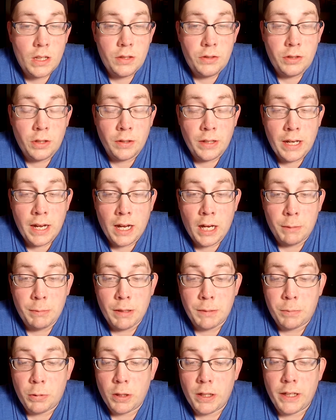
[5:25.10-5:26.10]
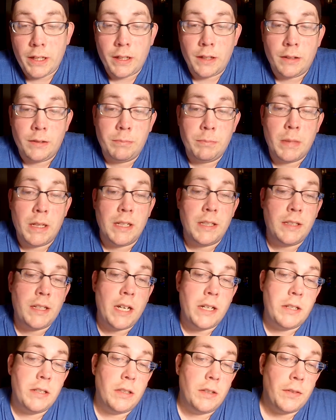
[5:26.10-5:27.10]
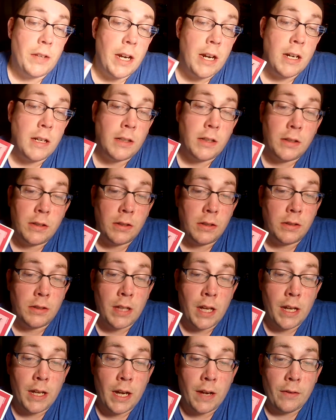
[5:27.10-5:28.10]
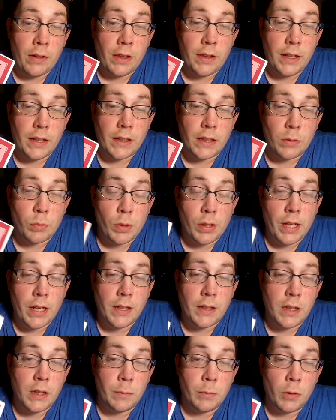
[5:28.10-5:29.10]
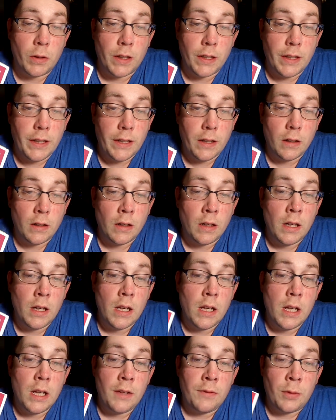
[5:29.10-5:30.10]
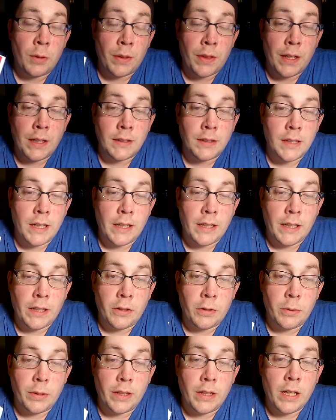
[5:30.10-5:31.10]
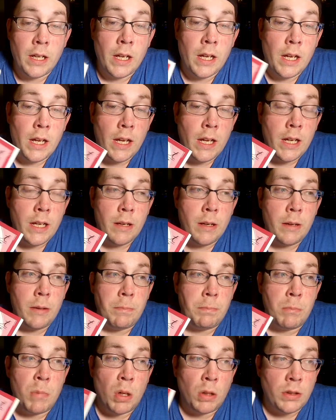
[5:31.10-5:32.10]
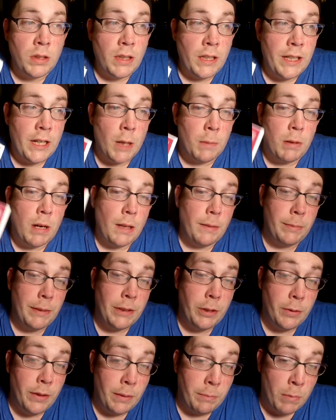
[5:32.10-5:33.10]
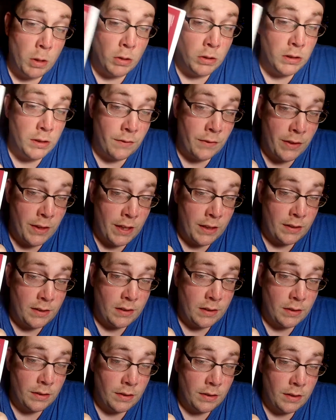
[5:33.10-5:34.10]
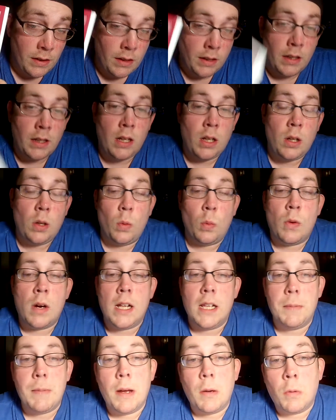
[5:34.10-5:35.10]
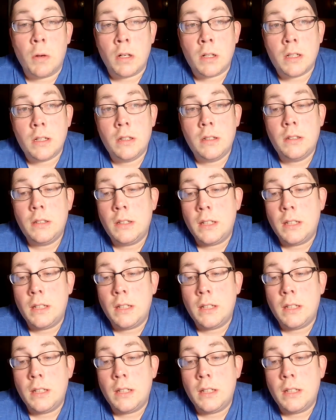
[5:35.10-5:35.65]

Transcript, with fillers: So yeah, I'll be putting my sketches of characters and everything that's related to the book in here for things that I need to it. Mostly, I'll probably be doing most of this while I'm at work.